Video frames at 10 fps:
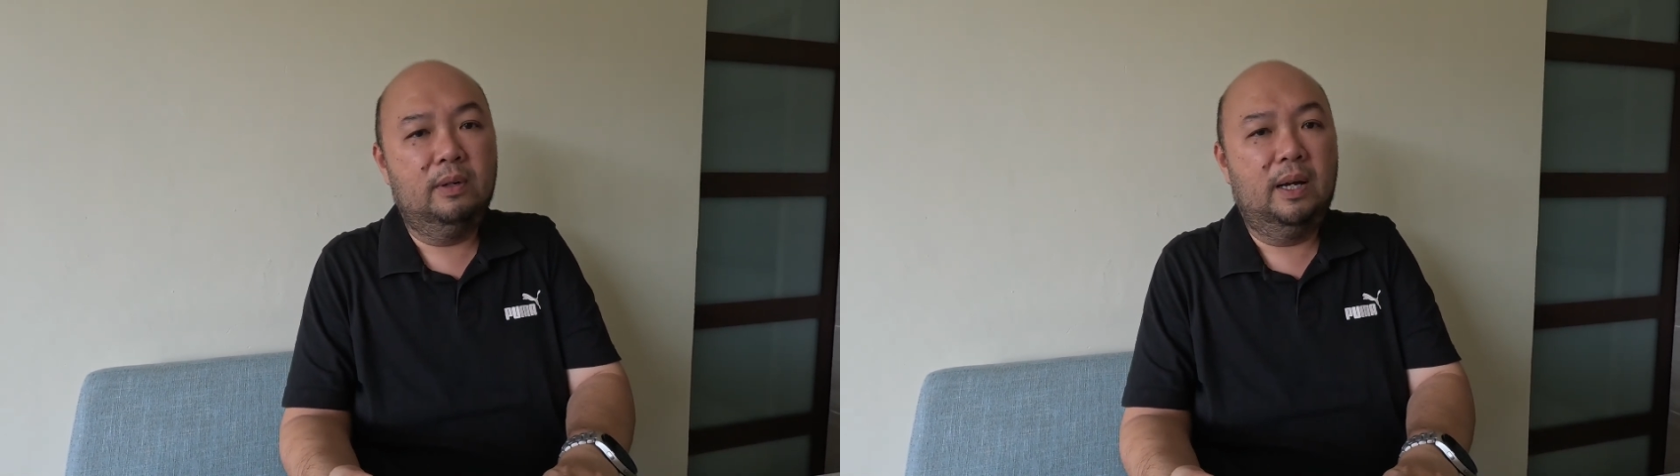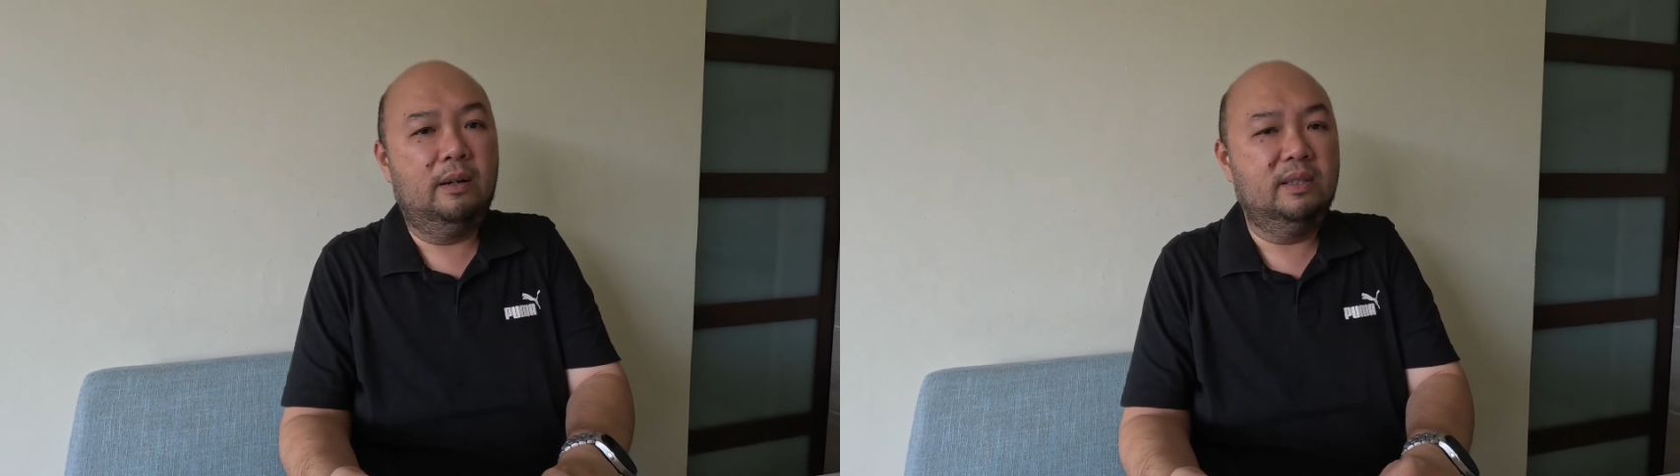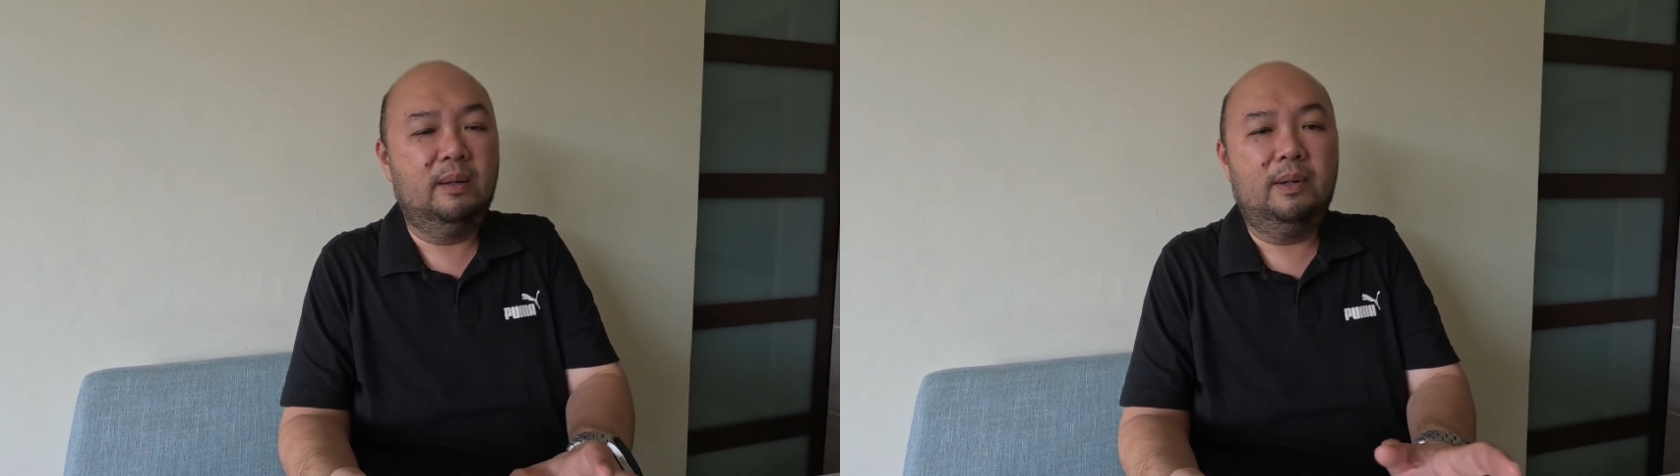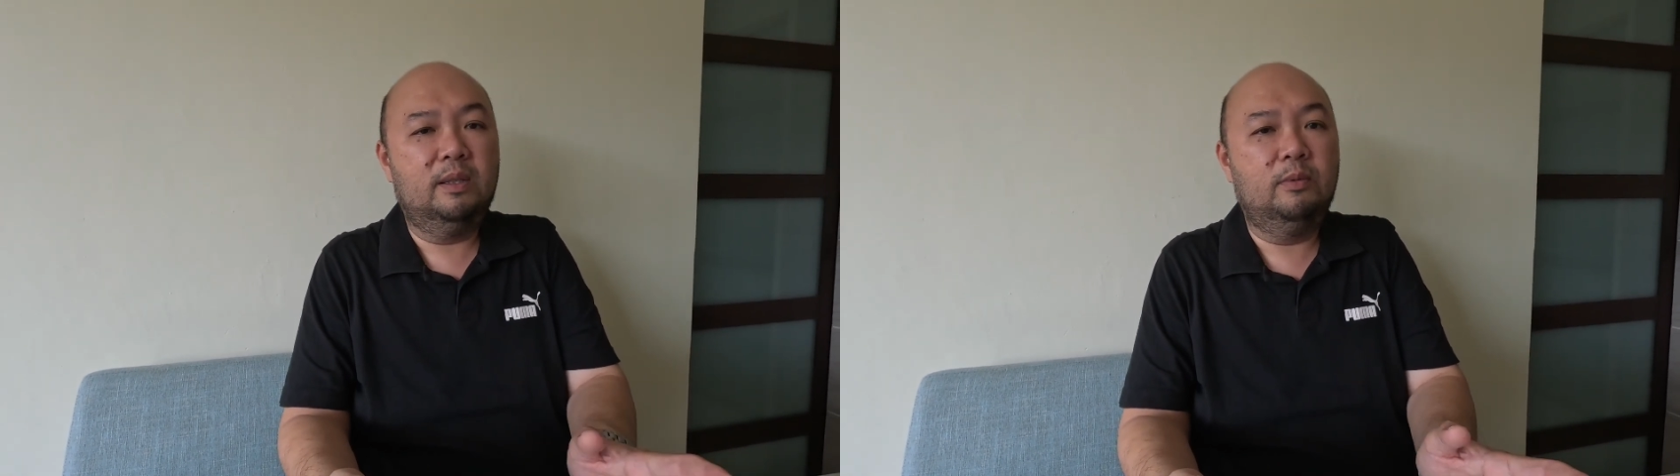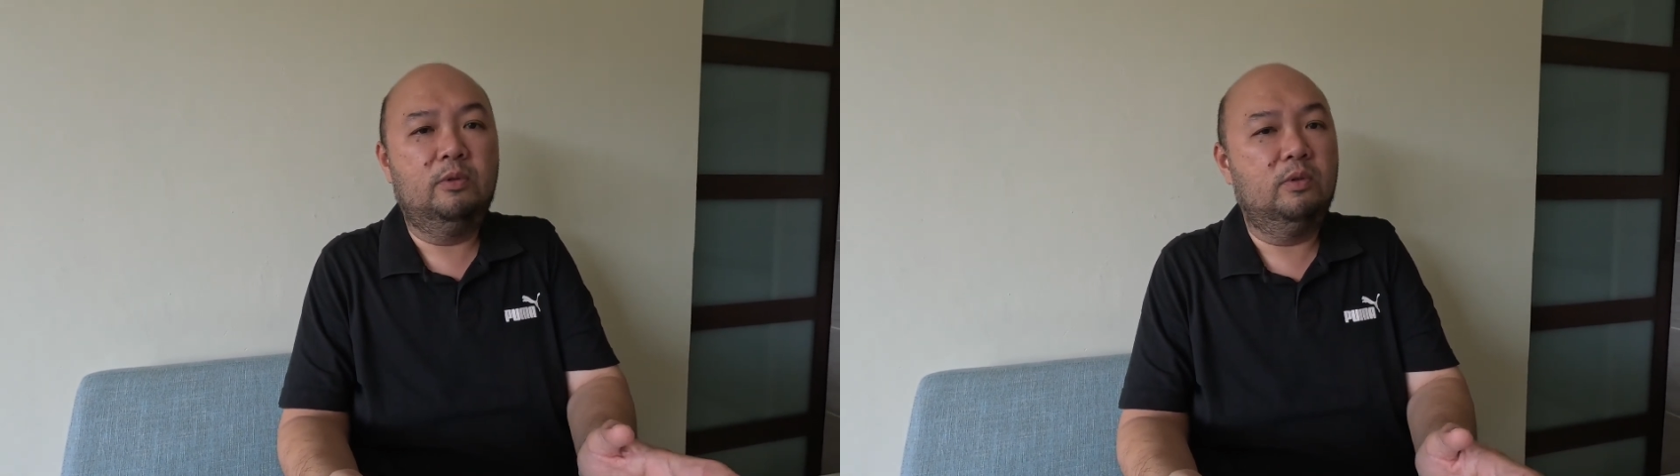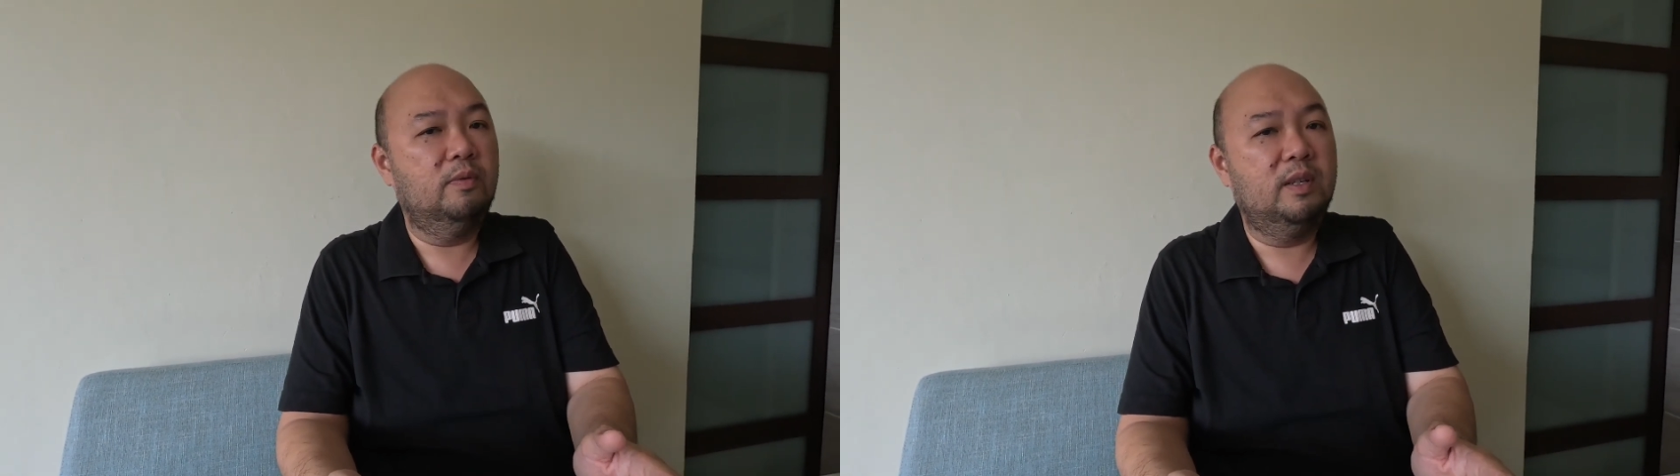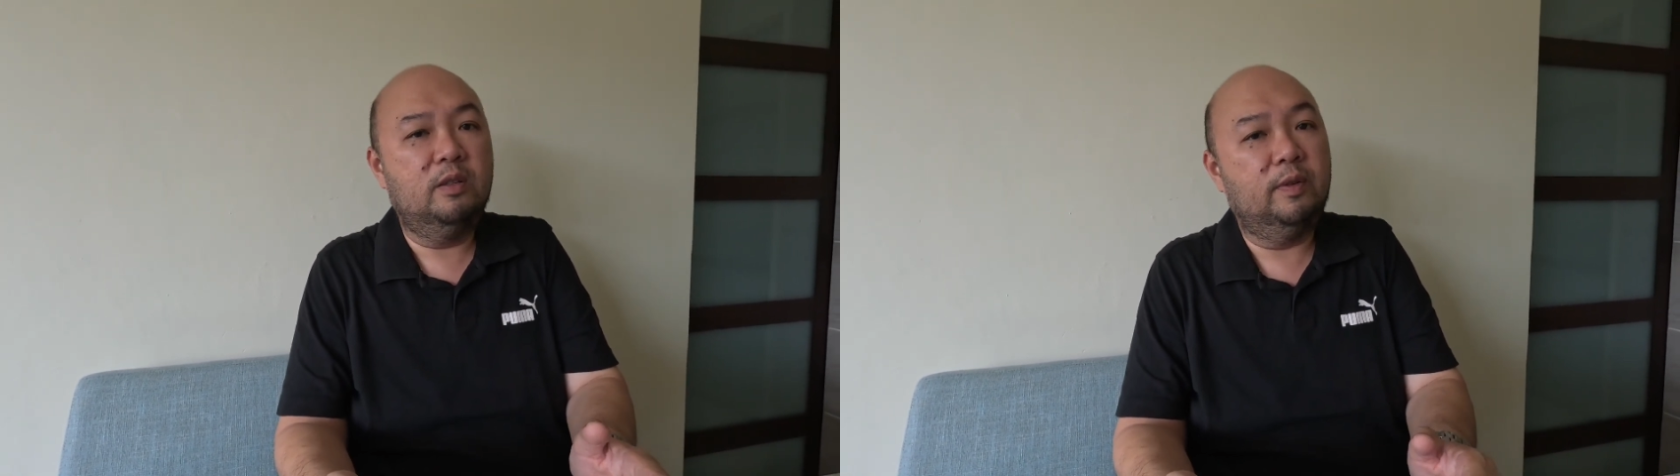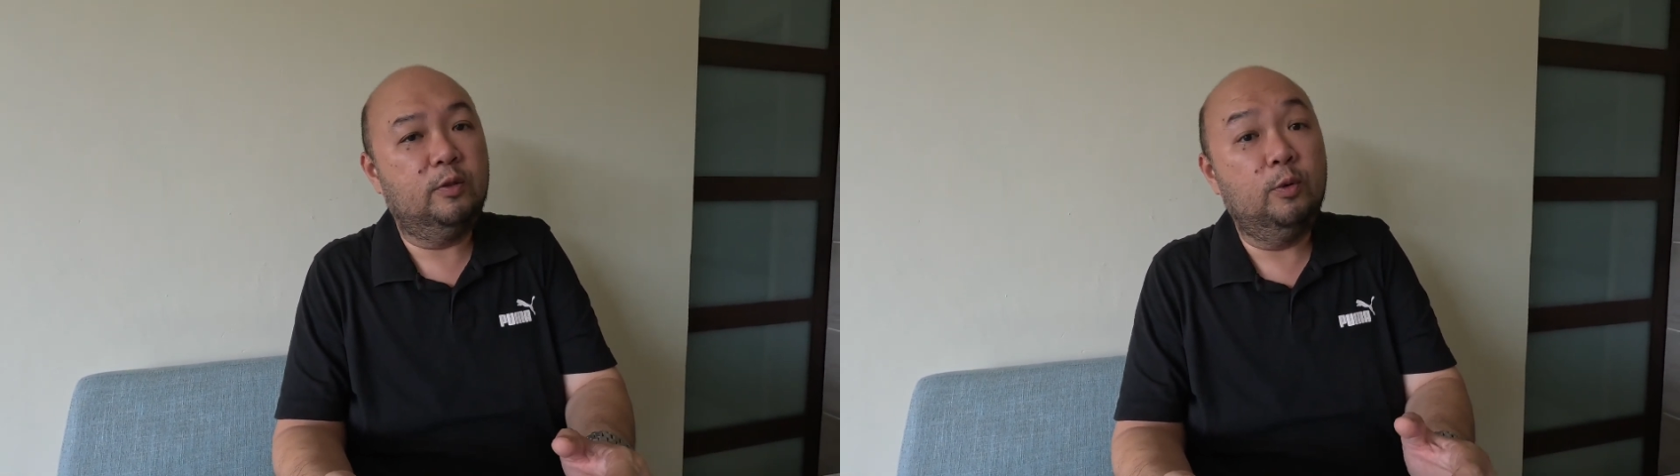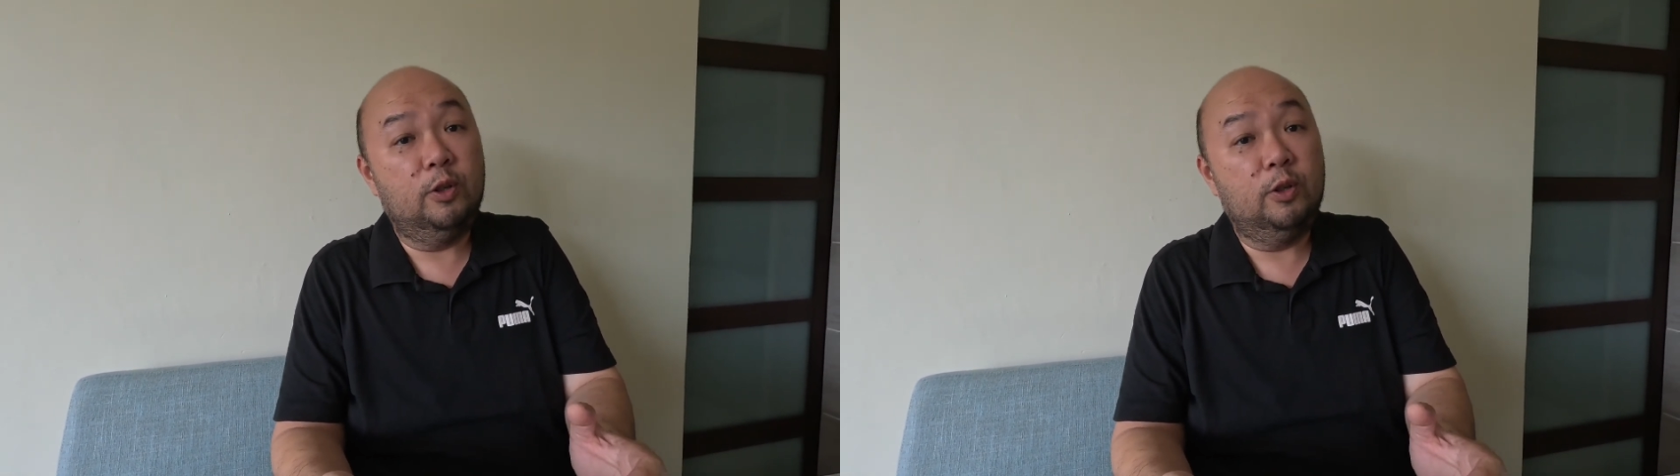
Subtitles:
I got some customers who even use for 2